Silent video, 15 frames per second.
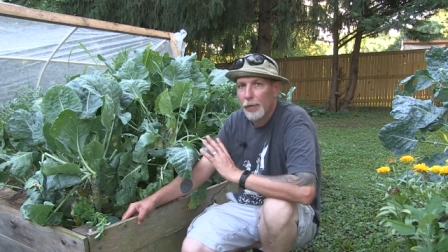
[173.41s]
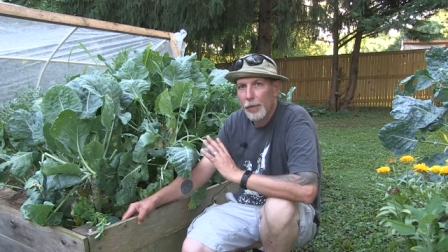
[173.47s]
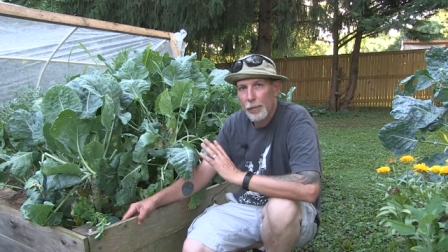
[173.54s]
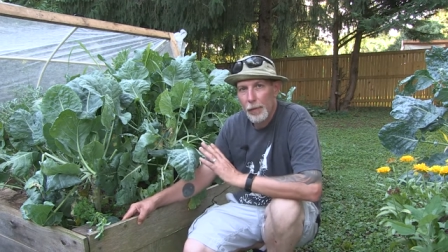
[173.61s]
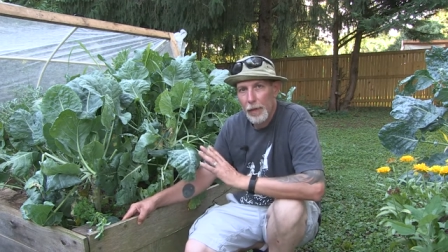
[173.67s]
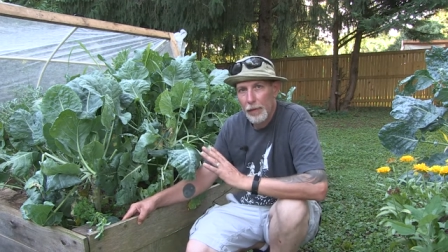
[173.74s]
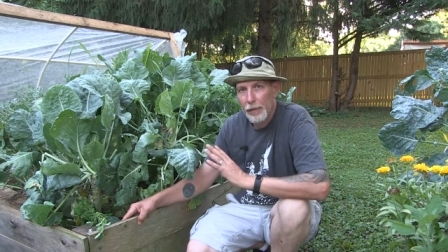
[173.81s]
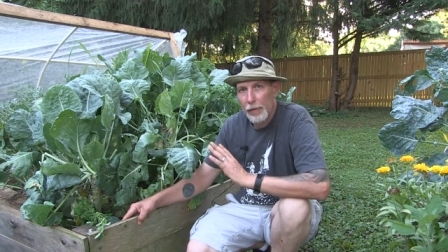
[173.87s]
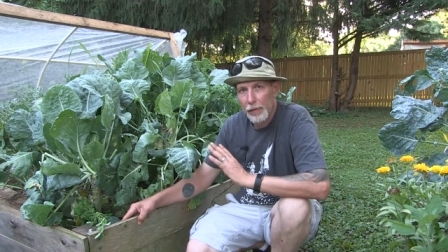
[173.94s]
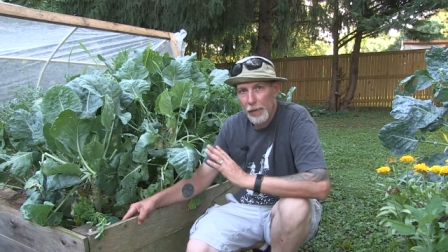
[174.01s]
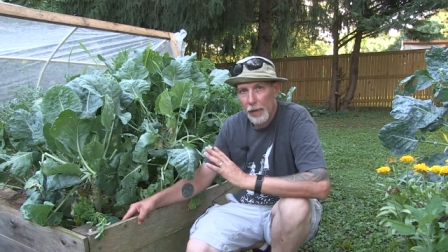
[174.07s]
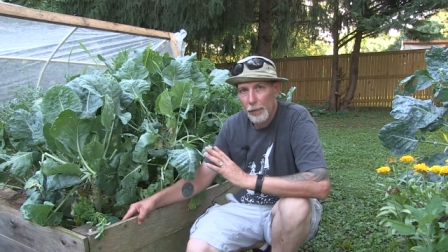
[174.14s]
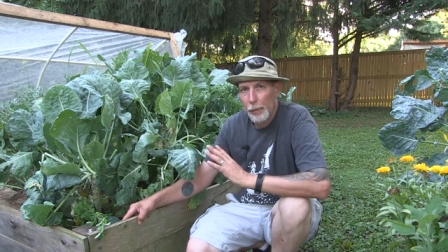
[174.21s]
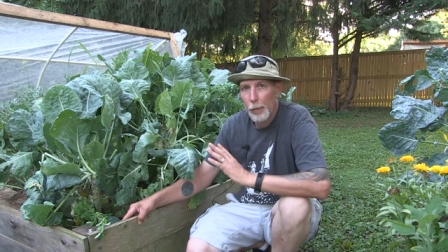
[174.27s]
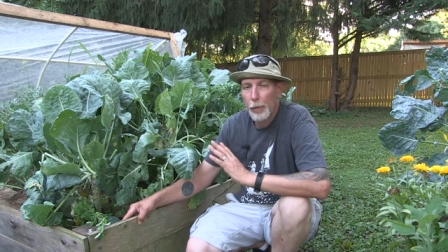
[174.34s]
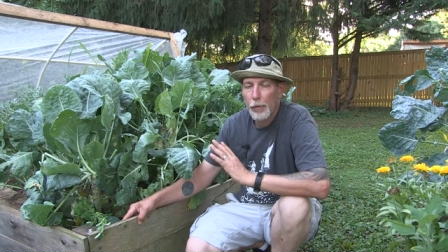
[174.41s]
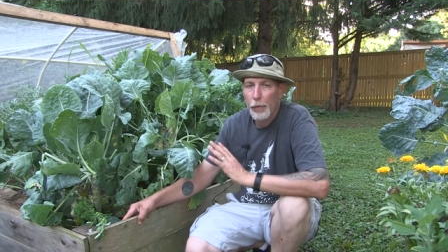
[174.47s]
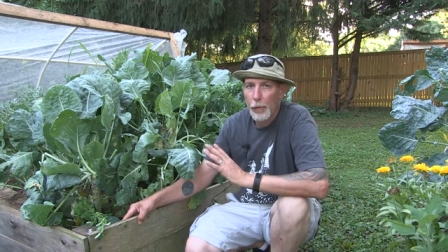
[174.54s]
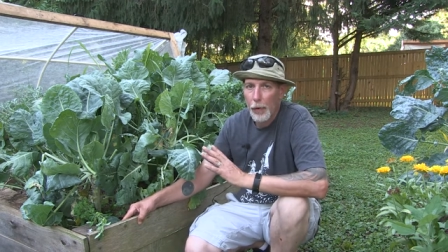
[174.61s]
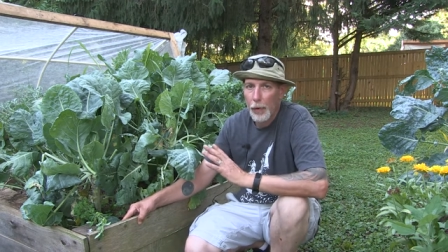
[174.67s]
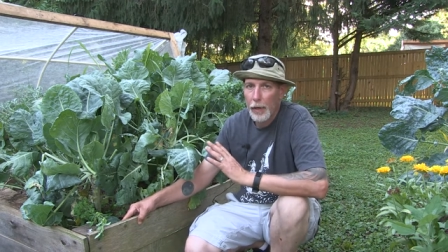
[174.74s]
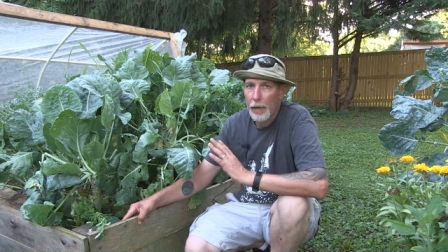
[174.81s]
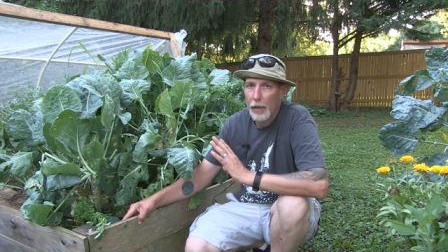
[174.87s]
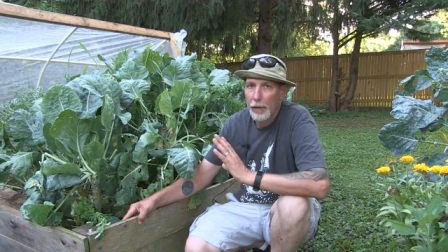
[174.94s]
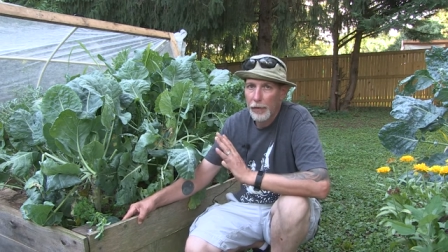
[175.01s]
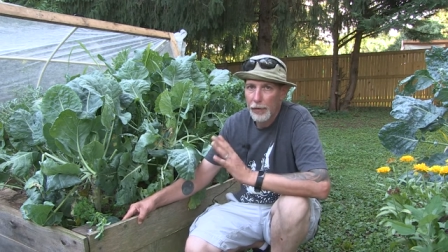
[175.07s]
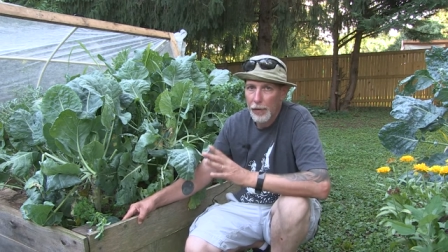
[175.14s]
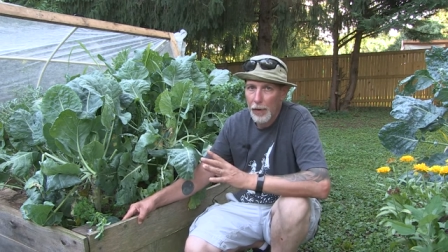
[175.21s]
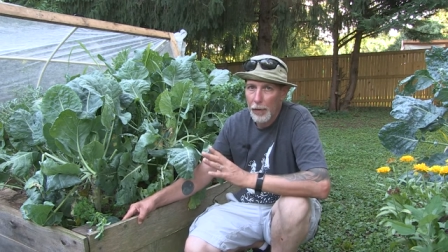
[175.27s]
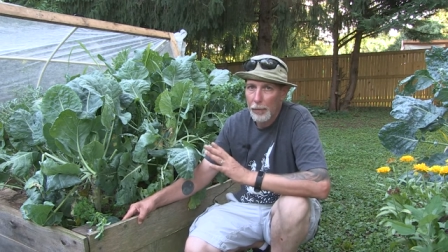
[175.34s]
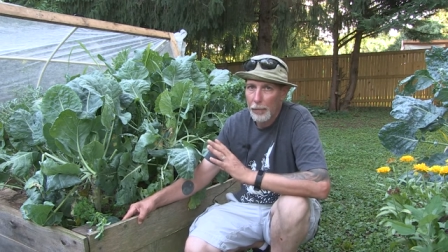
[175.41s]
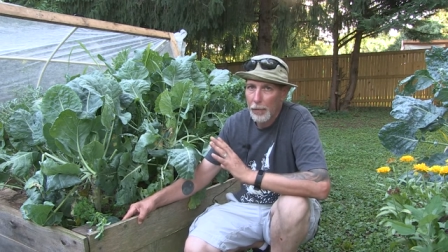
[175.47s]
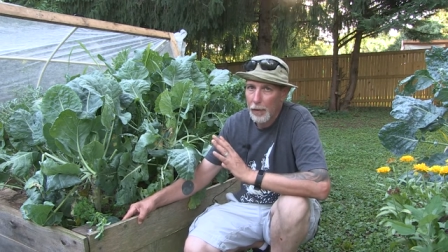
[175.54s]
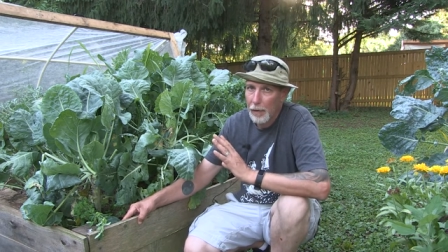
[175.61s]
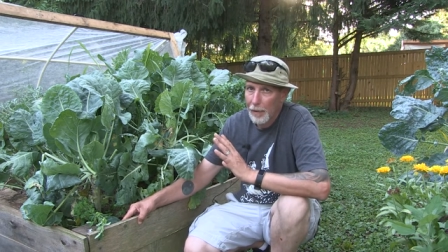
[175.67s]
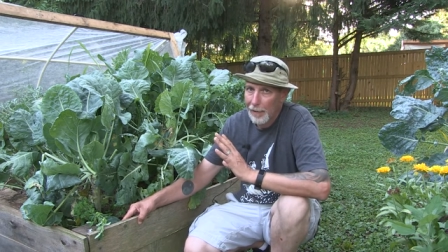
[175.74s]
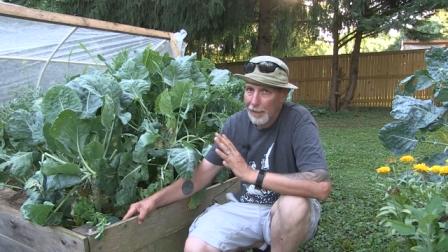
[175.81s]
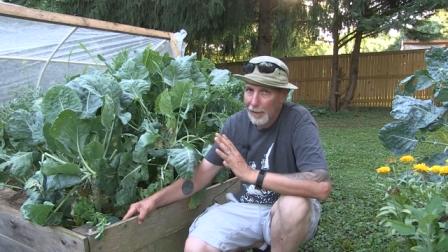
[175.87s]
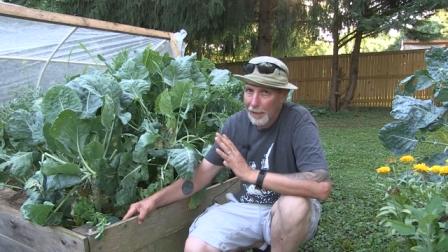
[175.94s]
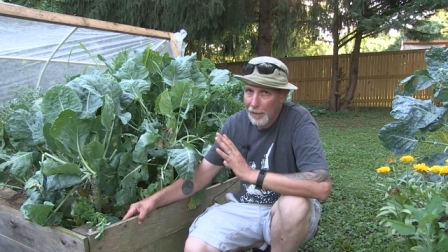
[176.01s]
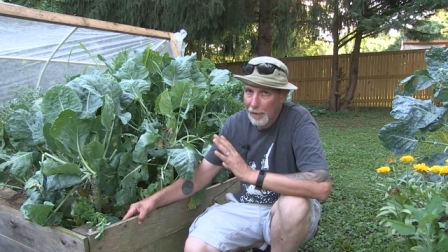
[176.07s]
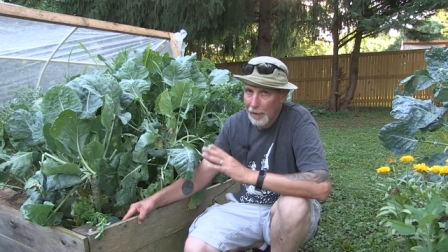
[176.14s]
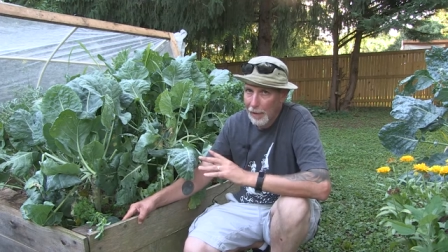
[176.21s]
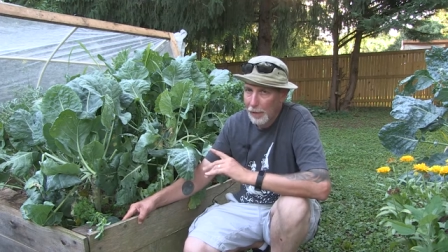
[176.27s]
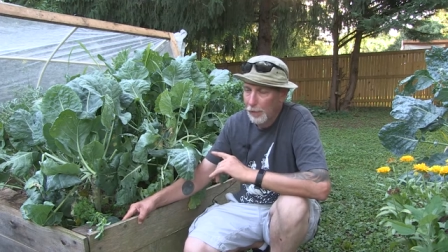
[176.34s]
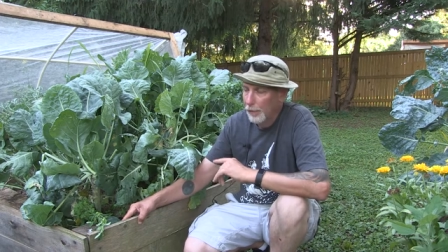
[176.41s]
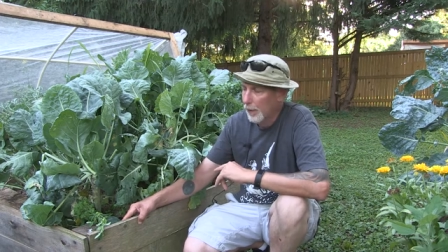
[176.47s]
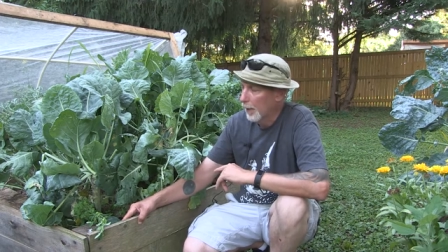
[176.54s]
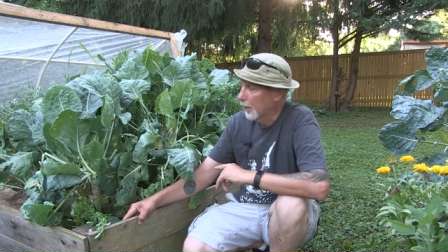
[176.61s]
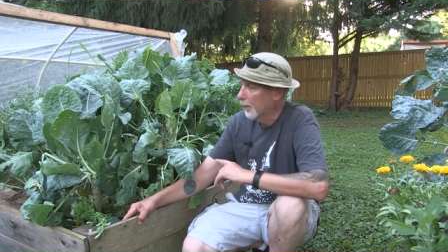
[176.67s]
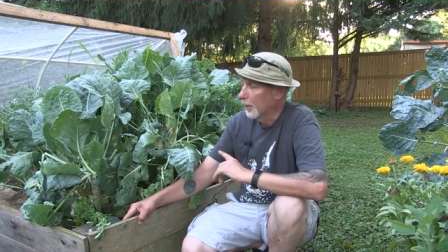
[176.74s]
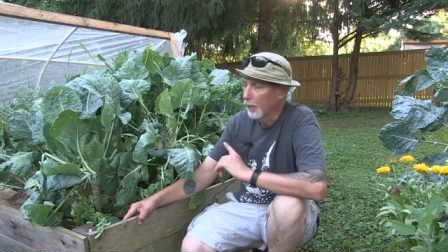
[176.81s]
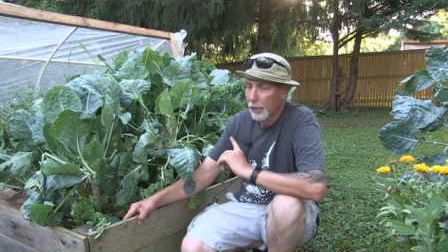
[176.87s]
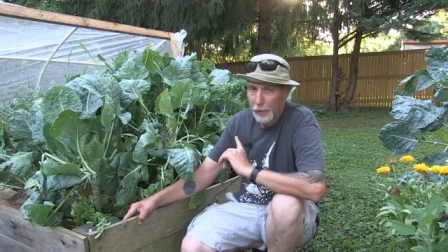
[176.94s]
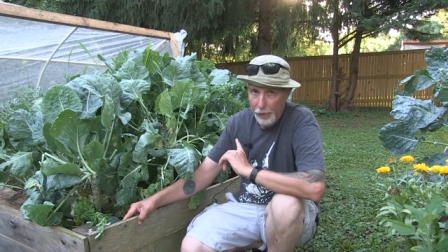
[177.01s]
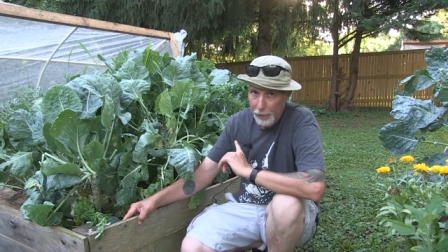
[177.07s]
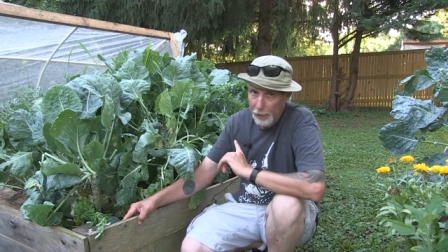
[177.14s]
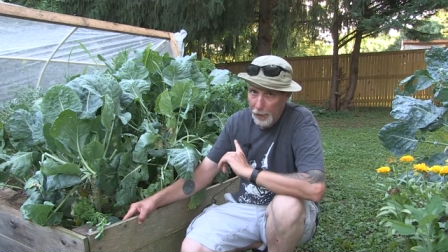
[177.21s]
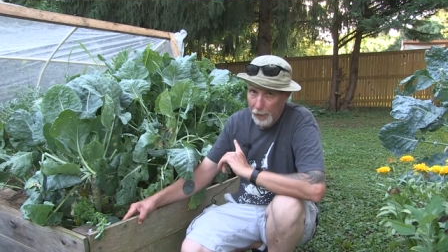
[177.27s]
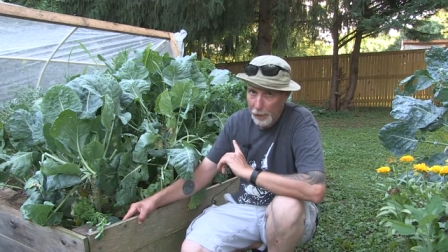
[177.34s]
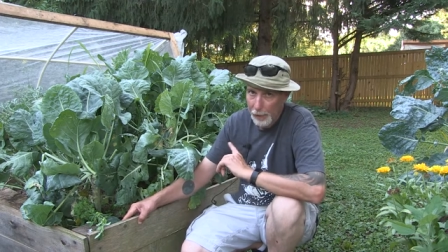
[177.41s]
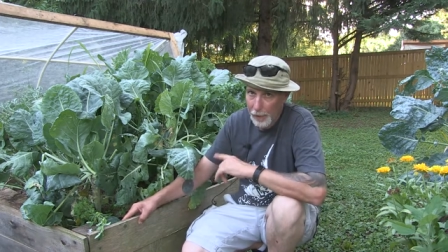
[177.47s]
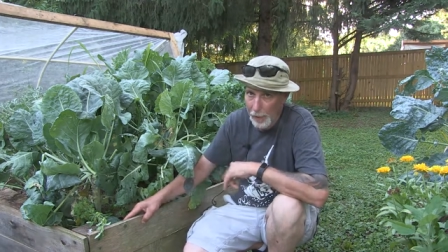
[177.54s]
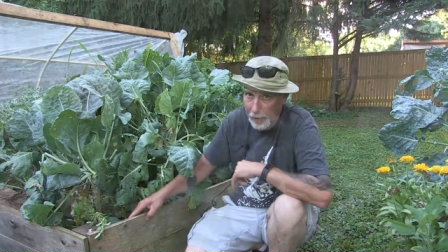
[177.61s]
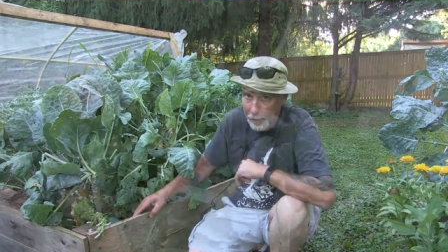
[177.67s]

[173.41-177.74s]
to be successful with growing some cauliflower. So let's take a look at